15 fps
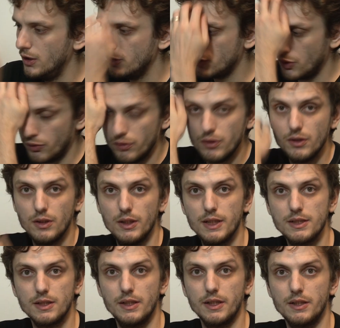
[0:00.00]
So
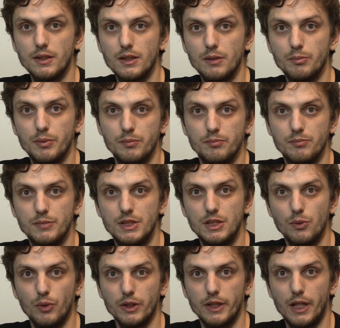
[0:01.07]
let's connect it up,
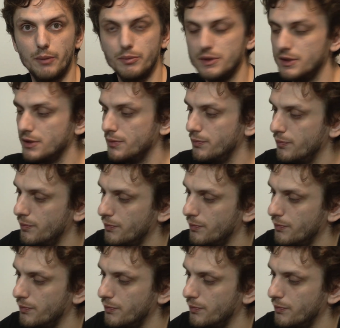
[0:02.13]
see what happens.